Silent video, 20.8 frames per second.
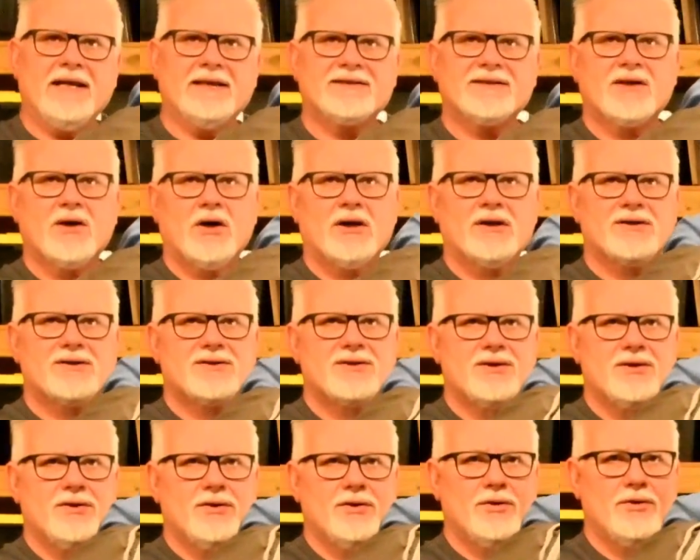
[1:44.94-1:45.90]
It's got
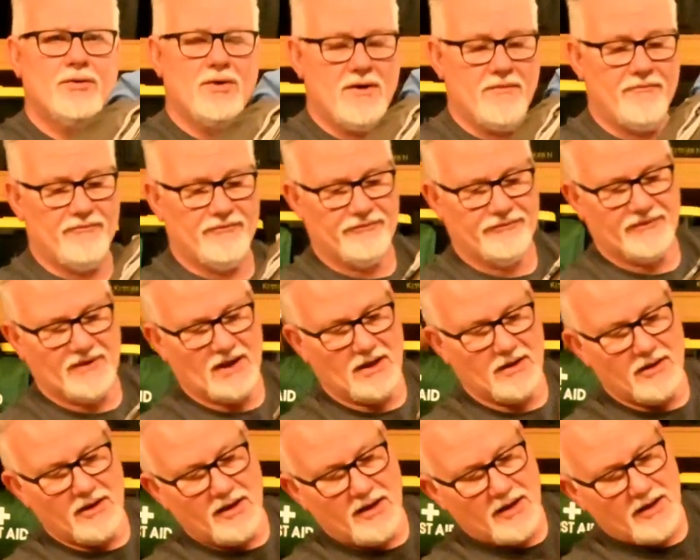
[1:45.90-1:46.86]
two
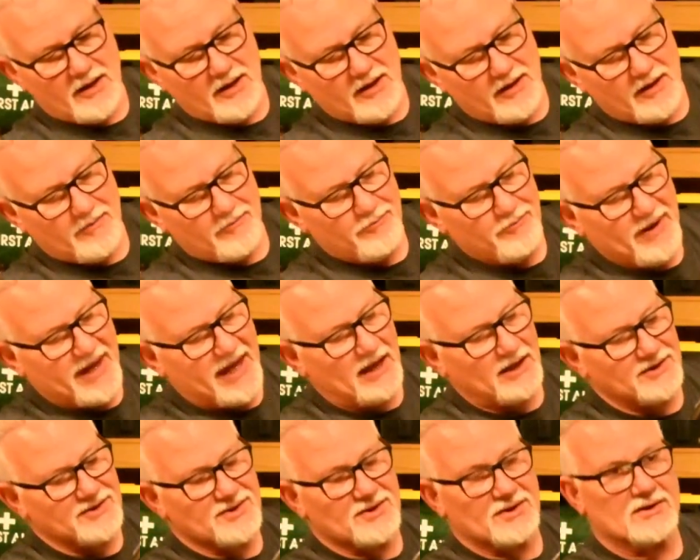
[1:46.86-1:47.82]

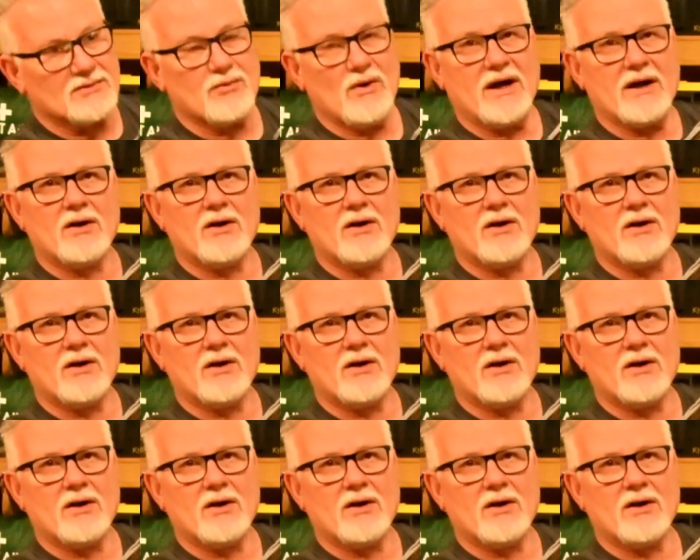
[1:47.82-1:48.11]
pouches,